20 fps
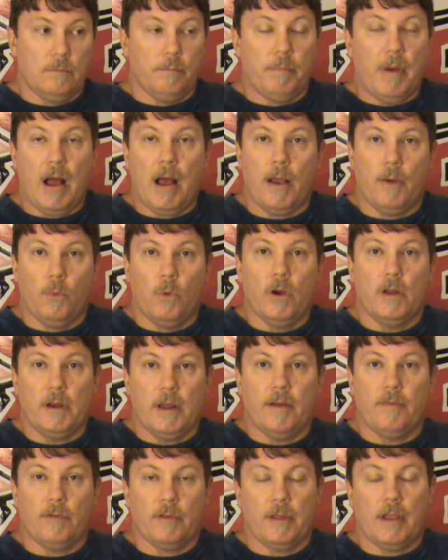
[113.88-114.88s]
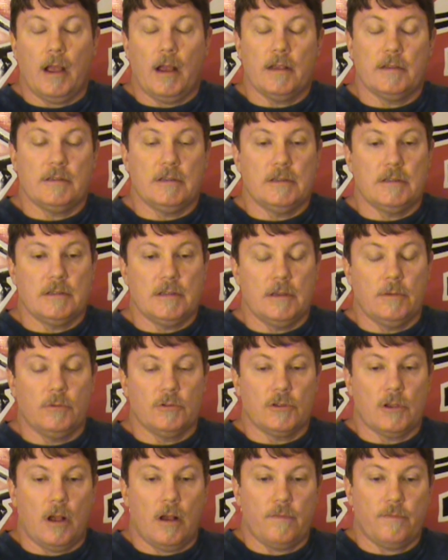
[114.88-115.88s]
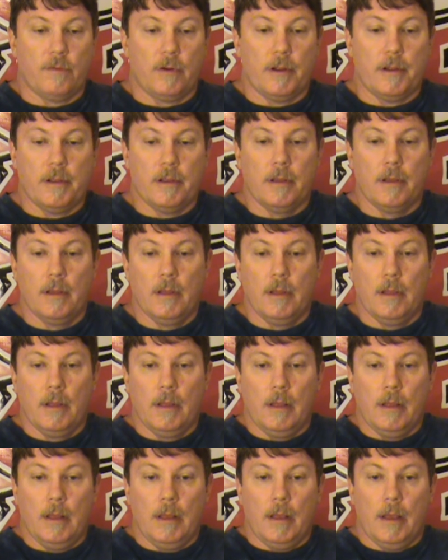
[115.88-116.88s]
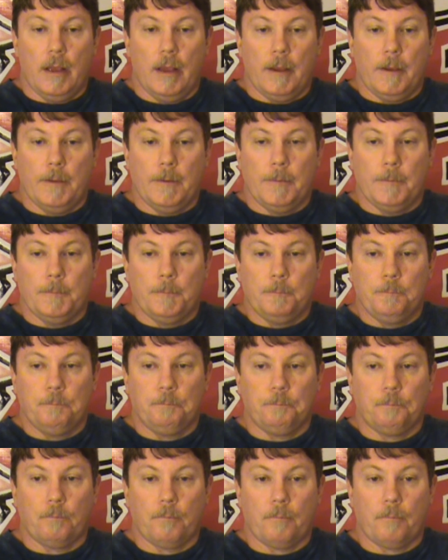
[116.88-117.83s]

buy whatever the ICC was offering. I